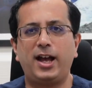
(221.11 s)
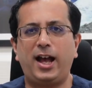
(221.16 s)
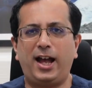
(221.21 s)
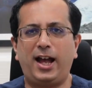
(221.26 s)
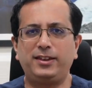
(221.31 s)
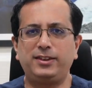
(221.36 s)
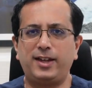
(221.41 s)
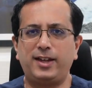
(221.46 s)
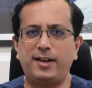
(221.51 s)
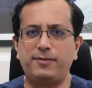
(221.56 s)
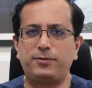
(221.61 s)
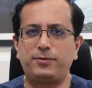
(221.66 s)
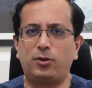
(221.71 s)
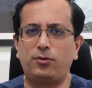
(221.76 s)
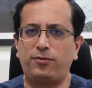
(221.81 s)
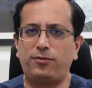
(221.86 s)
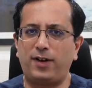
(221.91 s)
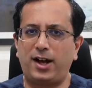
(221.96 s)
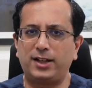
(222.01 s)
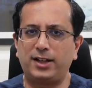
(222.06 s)
and
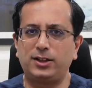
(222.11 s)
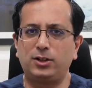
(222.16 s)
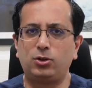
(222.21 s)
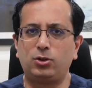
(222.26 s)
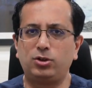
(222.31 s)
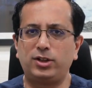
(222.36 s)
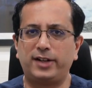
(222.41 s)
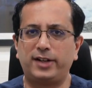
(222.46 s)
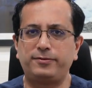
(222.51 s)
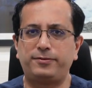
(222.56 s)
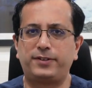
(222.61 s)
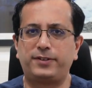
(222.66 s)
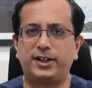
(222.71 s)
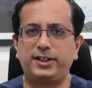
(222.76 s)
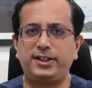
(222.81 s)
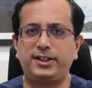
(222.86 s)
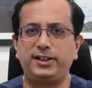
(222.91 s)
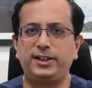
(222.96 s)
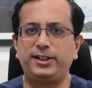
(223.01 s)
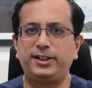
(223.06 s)
therefore fatherhood and
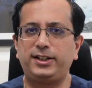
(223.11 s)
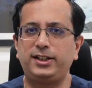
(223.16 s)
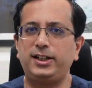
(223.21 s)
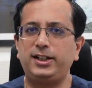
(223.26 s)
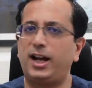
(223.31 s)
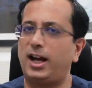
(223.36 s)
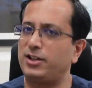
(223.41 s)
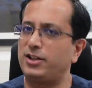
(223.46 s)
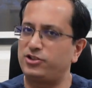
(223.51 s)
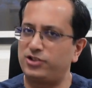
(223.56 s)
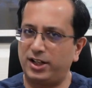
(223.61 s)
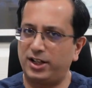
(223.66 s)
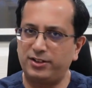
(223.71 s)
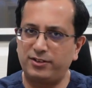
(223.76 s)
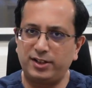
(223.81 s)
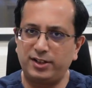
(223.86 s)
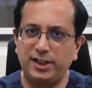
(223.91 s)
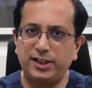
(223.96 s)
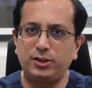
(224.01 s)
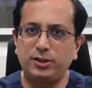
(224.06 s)
fertility are
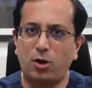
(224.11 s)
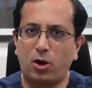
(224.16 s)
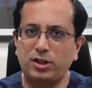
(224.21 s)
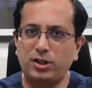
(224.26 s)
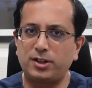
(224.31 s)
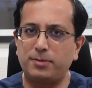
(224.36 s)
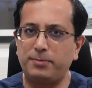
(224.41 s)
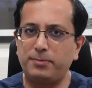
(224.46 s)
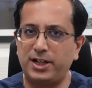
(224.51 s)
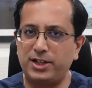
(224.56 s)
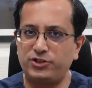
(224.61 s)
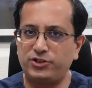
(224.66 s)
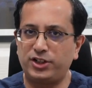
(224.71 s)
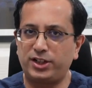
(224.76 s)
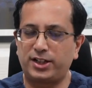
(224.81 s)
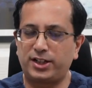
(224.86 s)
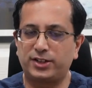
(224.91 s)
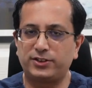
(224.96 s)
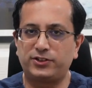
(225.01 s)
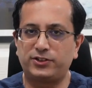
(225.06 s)
generally not a
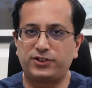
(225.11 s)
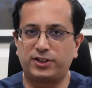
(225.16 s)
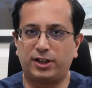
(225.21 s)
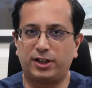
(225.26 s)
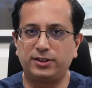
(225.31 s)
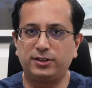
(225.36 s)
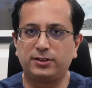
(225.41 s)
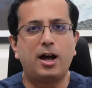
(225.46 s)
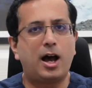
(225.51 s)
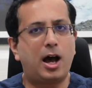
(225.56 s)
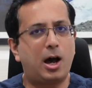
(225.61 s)
major concern.